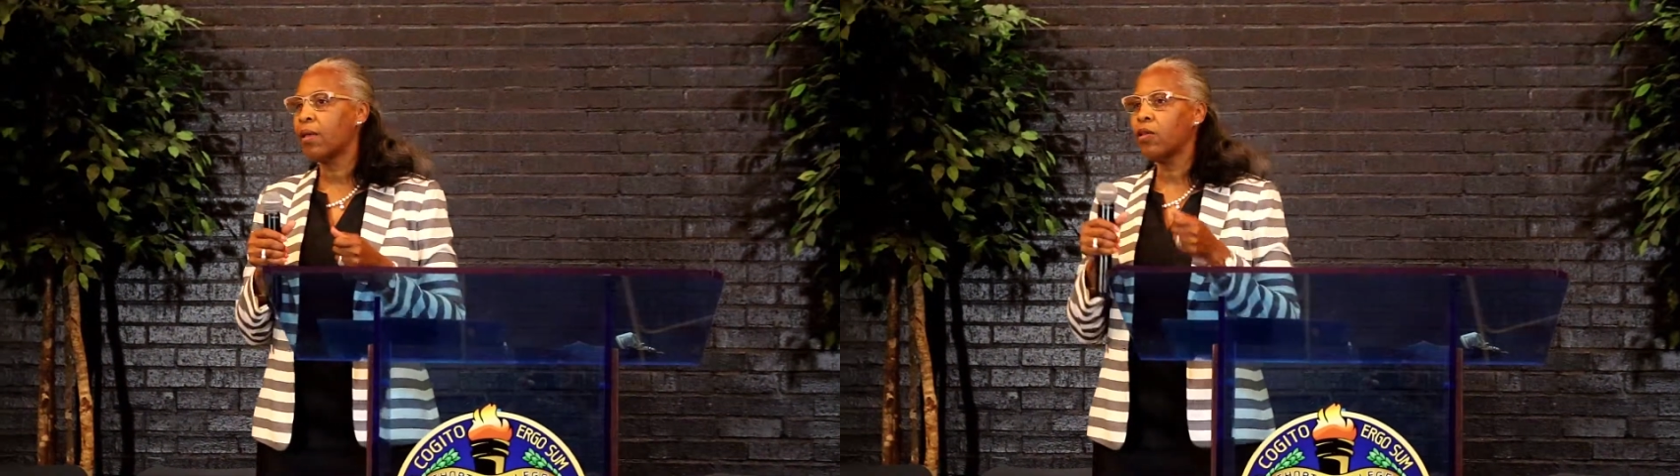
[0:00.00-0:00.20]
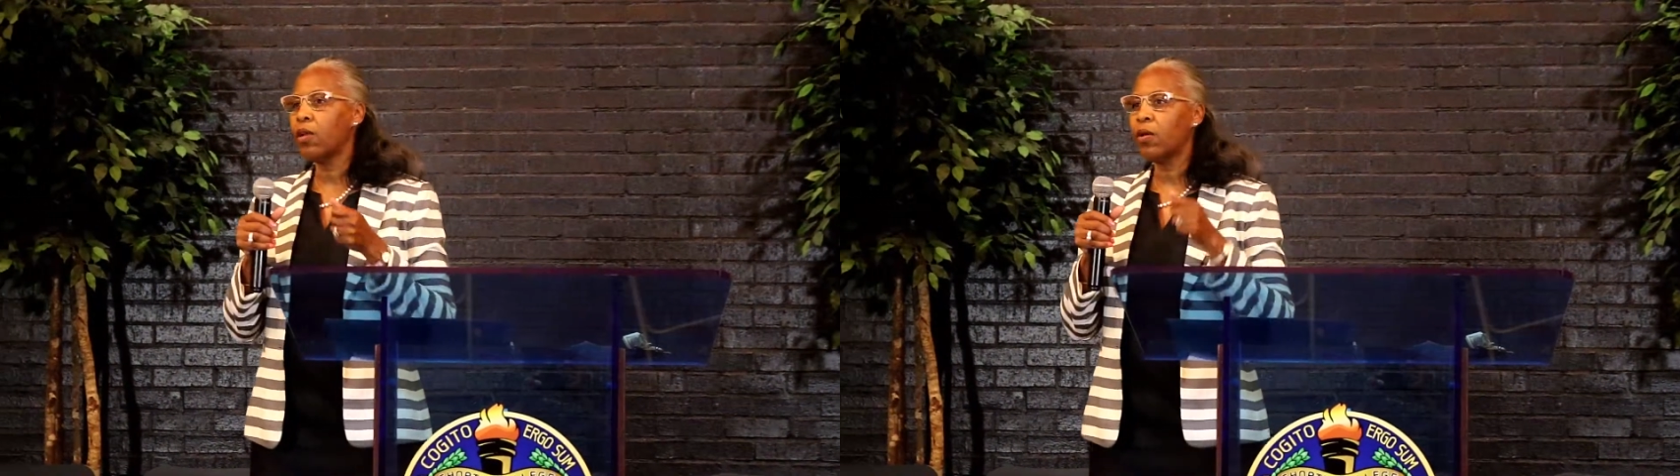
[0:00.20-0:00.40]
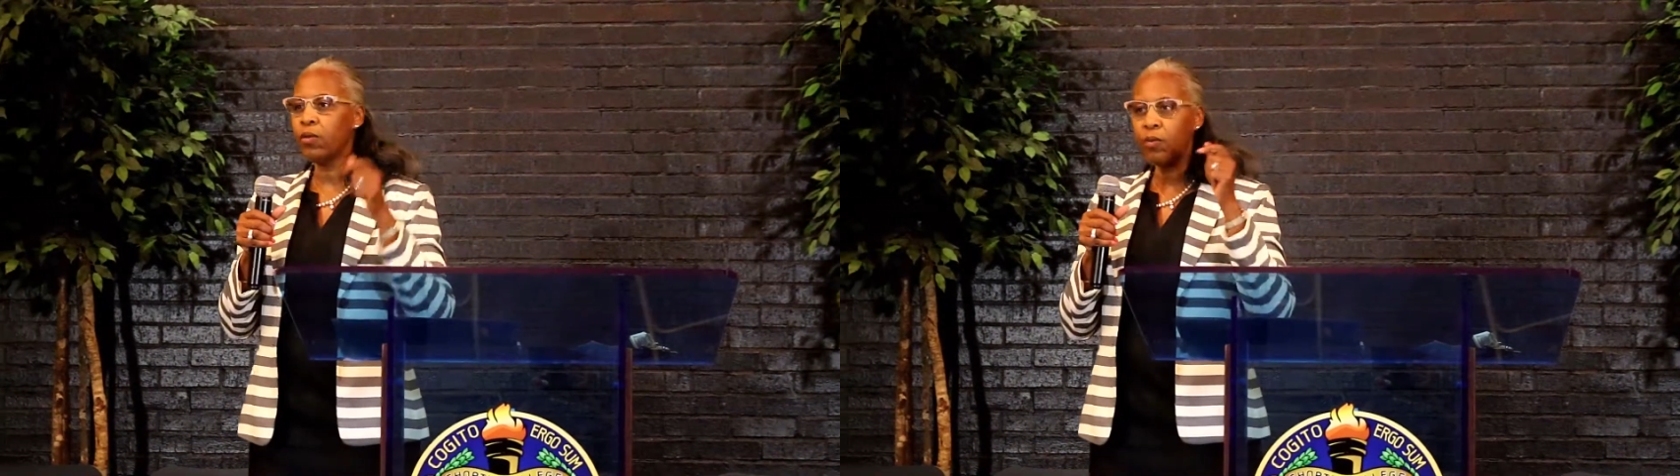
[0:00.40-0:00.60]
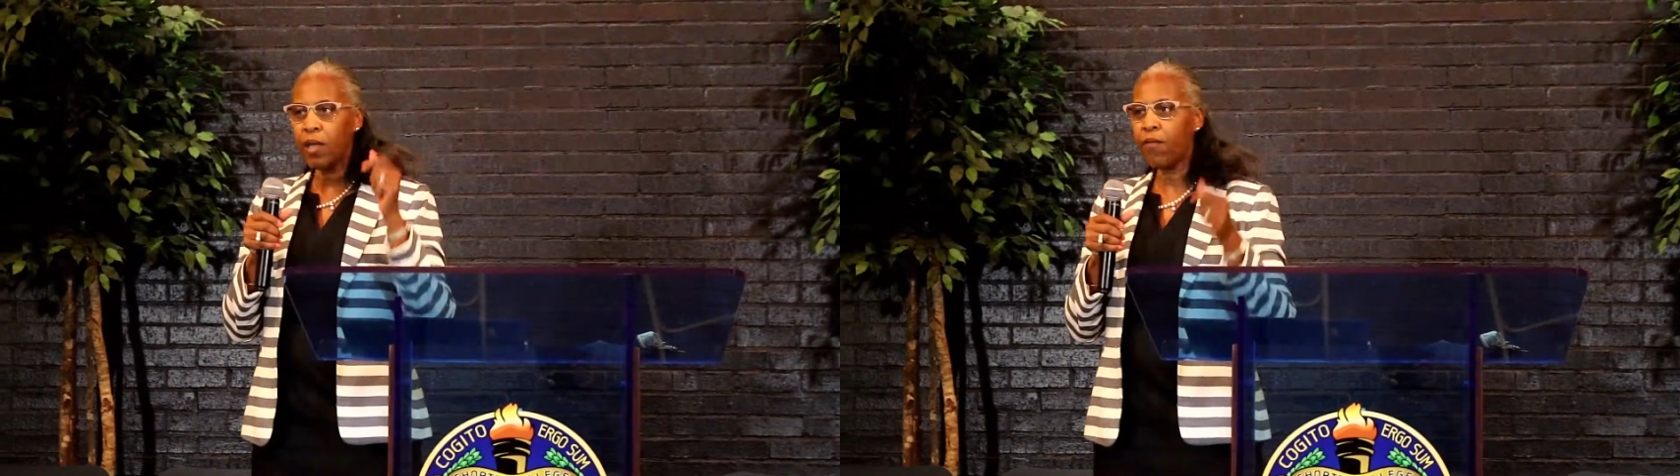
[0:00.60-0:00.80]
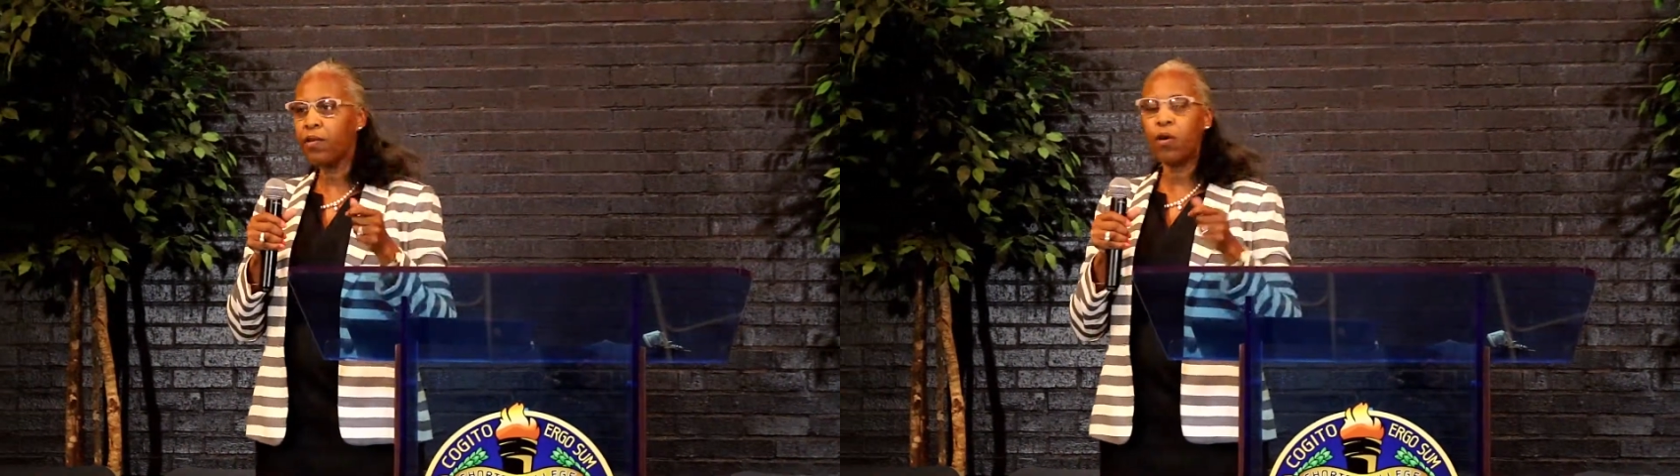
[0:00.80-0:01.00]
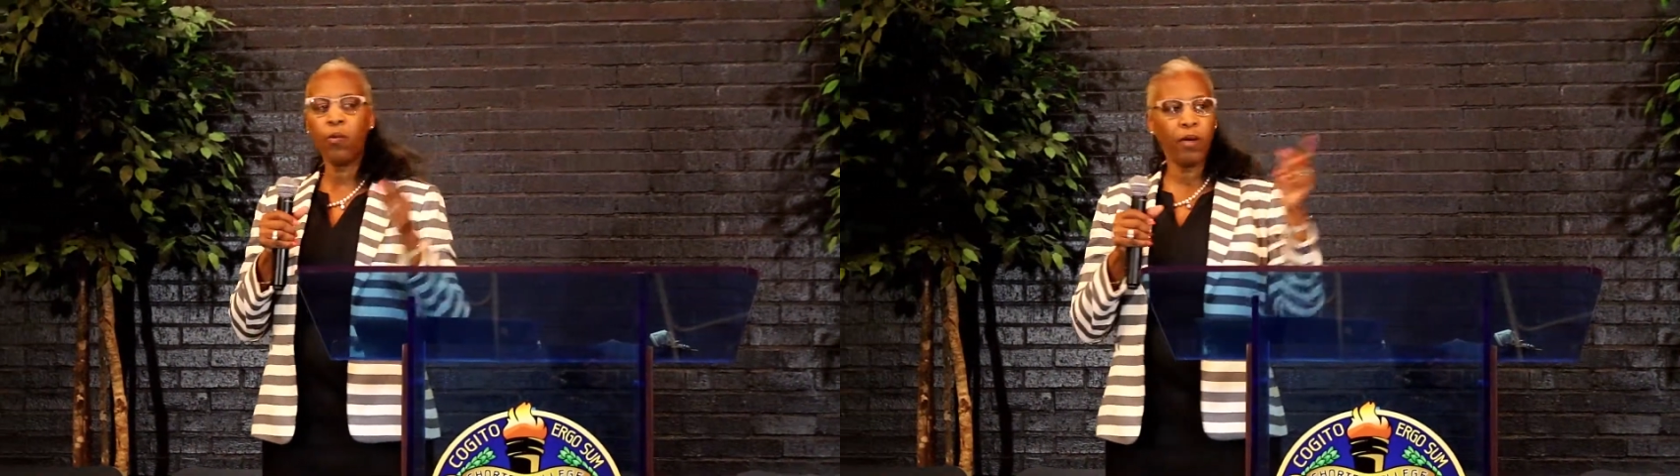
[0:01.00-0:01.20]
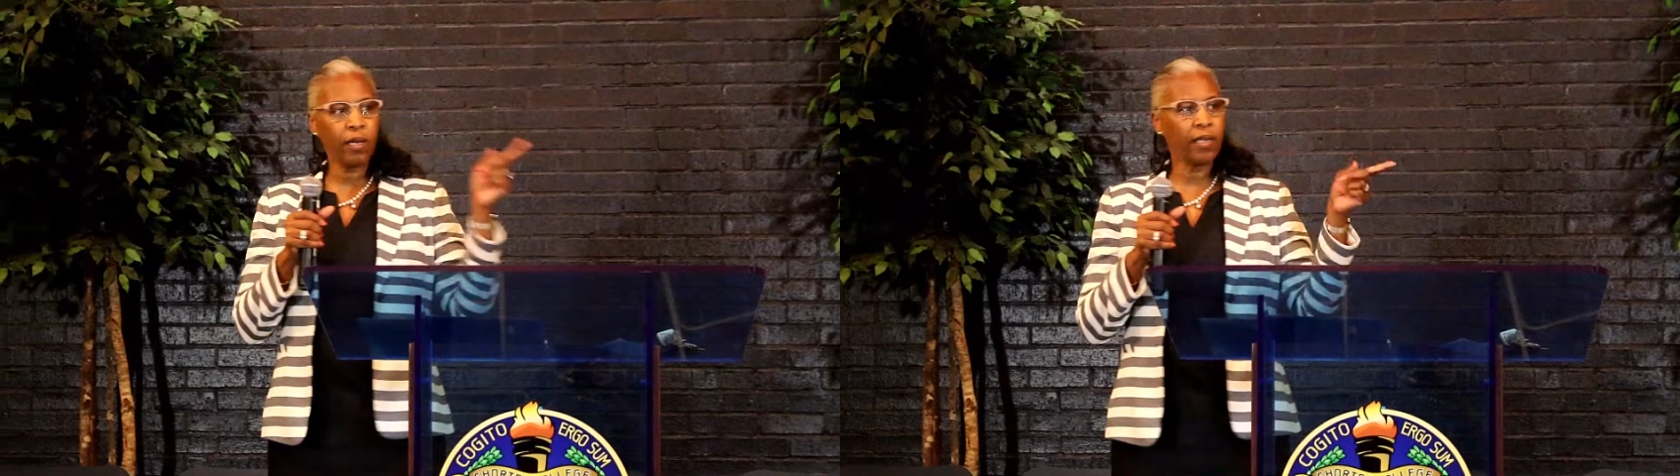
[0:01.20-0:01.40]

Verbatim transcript: You know, you never know what